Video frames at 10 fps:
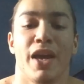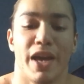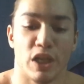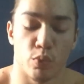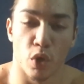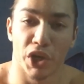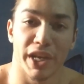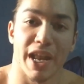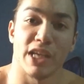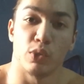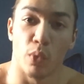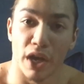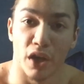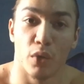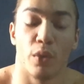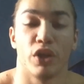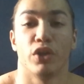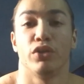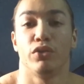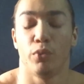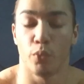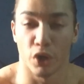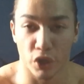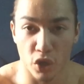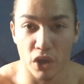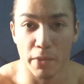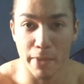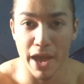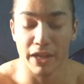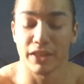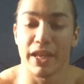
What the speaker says: is working as well when you're working on your back.